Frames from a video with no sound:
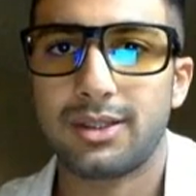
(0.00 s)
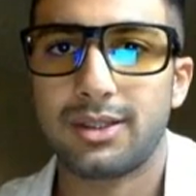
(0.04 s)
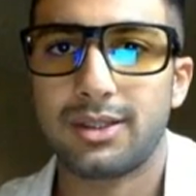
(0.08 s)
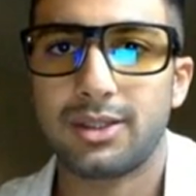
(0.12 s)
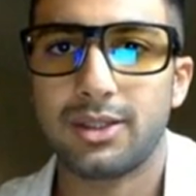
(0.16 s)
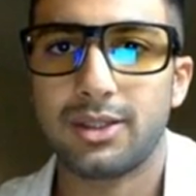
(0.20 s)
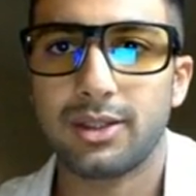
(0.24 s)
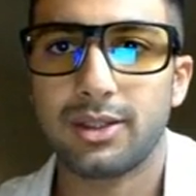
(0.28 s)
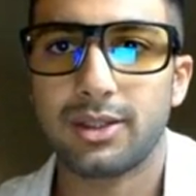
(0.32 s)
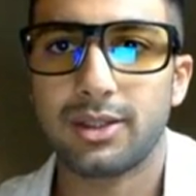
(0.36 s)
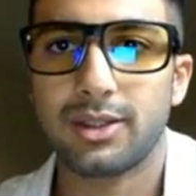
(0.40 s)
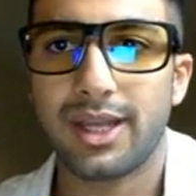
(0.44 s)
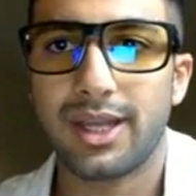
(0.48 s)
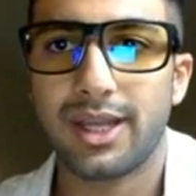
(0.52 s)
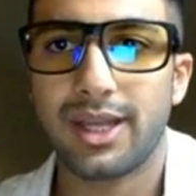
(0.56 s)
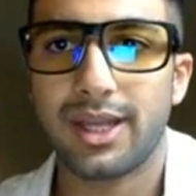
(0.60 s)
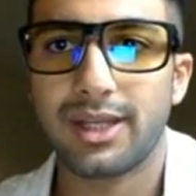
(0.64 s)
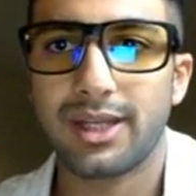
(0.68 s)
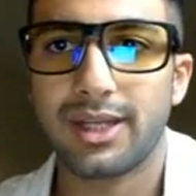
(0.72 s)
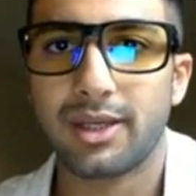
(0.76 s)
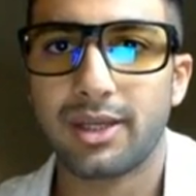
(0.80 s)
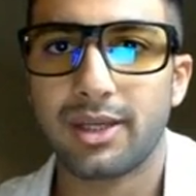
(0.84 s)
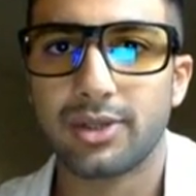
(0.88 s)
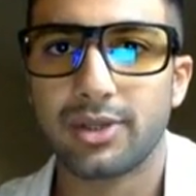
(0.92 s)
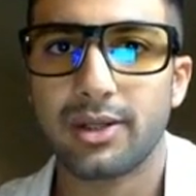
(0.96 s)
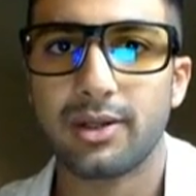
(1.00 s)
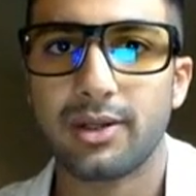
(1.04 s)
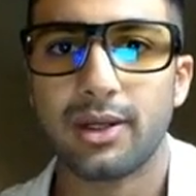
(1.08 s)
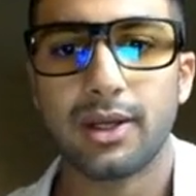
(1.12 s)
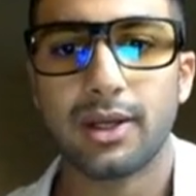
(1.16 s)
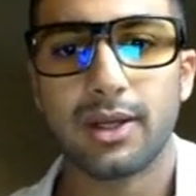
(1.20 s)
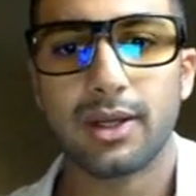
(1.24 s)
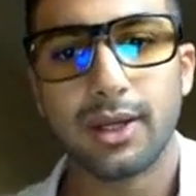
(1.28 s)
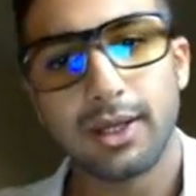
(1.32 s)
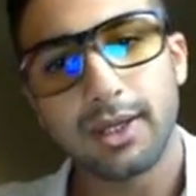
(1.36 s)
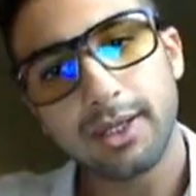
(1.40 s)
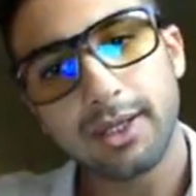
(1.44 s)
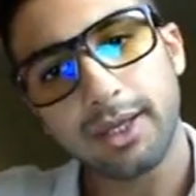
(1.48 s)
your landing page, right?
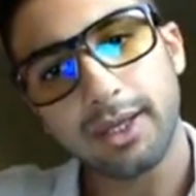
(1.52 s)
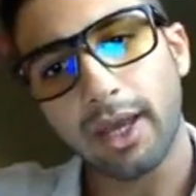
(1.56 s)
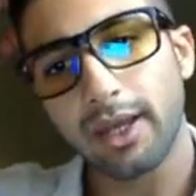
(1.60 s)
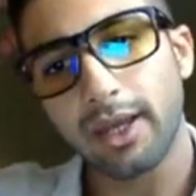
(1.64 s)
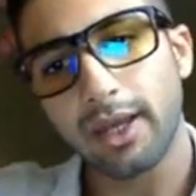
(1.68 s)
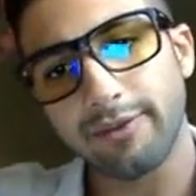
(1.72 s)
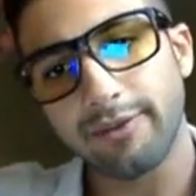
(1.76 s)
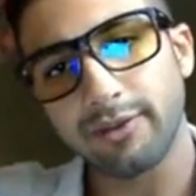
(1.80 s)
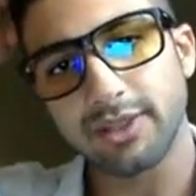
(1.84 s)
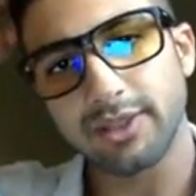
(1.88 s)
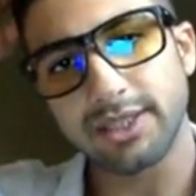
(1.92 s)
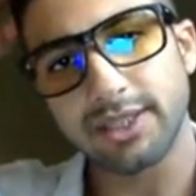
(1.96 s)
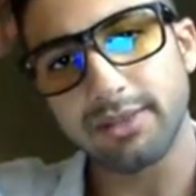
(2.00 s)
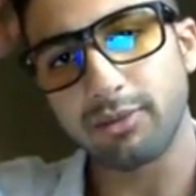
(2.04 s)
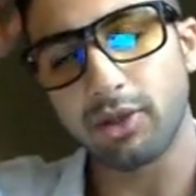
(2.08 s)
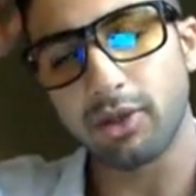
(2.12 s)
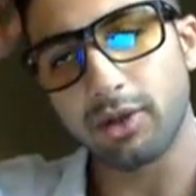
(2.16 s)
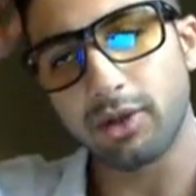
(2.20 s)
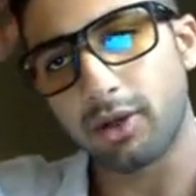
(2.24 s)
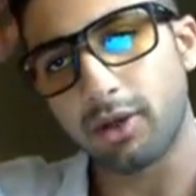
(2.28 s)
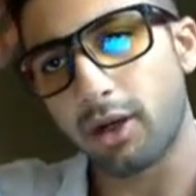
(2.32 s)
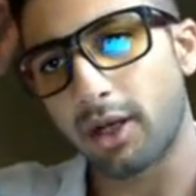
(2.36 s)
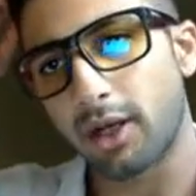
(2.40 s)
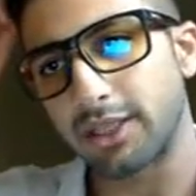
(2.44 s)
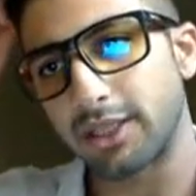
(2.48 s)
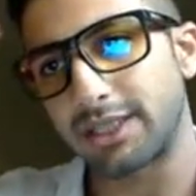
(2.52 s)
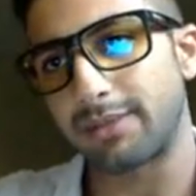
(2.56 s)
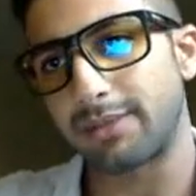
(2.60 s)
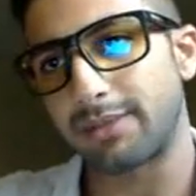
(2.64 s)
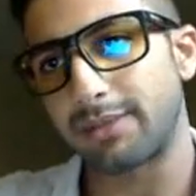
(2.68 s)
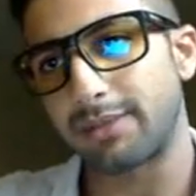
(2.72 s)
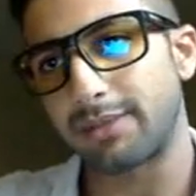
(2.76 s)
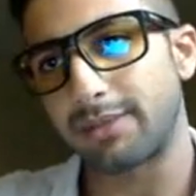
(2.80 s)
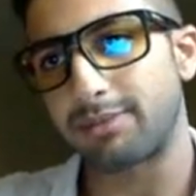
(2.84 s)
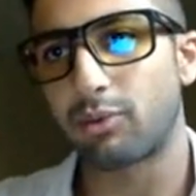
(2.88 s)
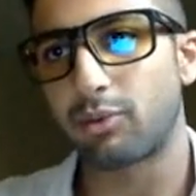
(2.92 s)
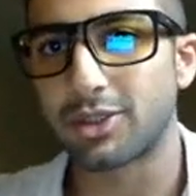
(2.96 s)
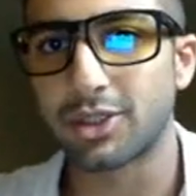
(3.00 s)
Kind of a similar concept
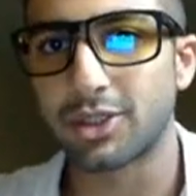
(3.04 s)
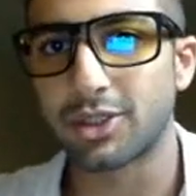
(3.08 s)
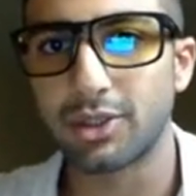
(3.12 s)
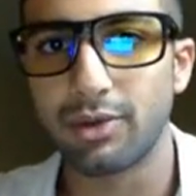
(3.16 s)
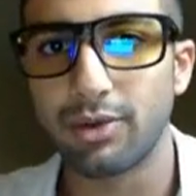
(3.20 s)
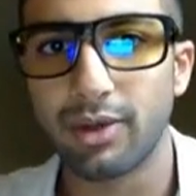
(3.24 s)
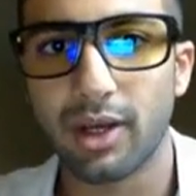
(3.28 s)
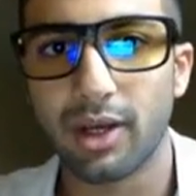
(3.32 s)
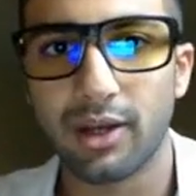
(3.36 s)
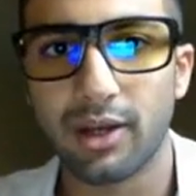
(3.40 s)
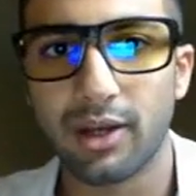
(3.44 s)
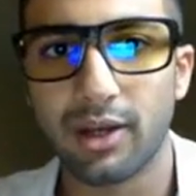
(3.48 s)
to what you're doing on